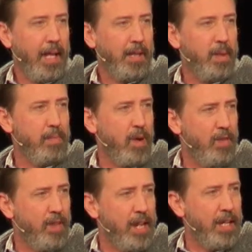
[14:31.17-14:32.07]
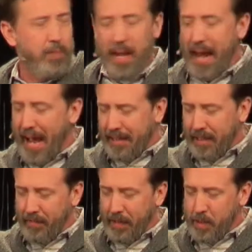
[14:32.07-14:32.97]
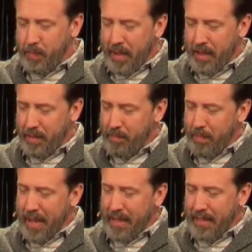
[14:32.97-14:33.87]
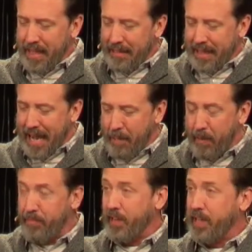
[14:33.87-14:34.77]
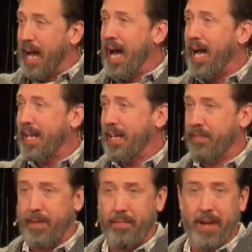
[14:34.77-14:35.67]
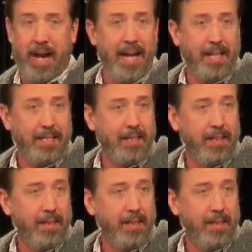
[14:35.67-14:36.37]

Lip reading: He's been moving, he's been active, he's been making things happen for God even, right?